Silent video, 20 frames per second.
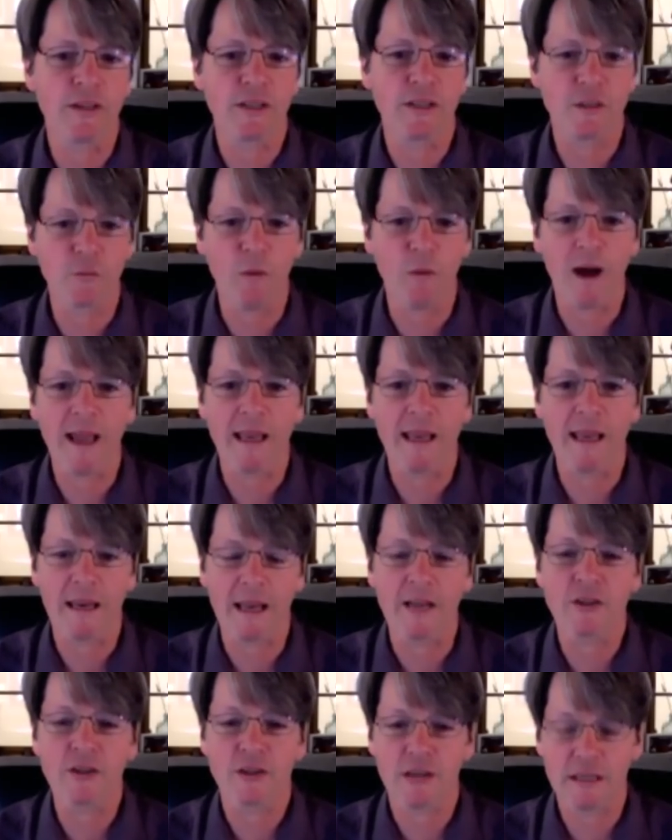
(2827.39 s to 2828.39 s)
which is why
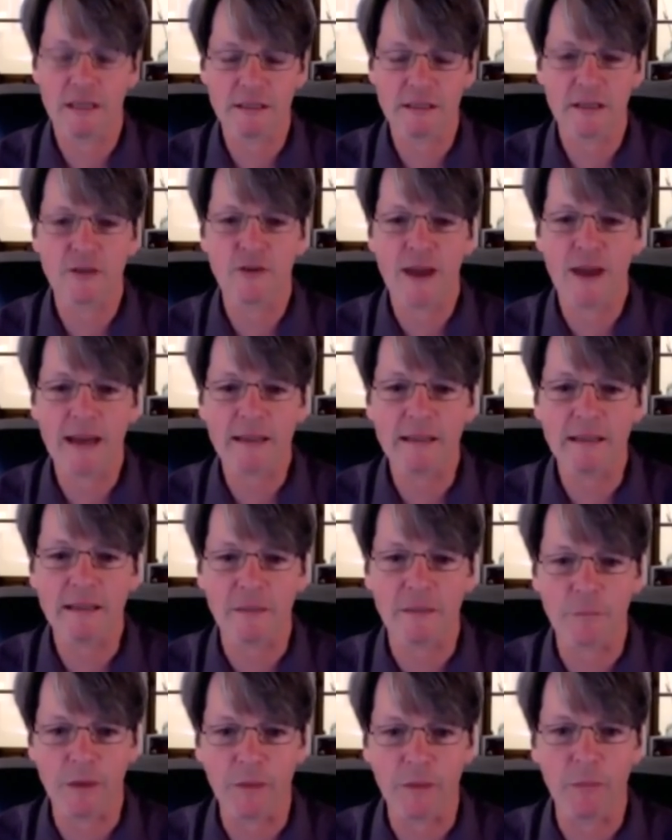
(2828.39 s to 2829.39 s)
it's
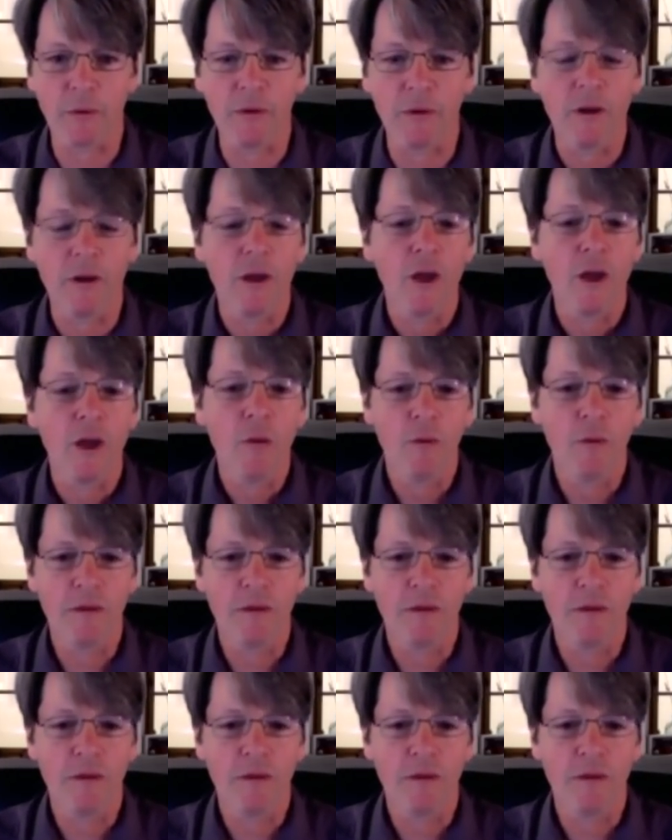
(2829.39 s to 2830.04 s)
attracted to people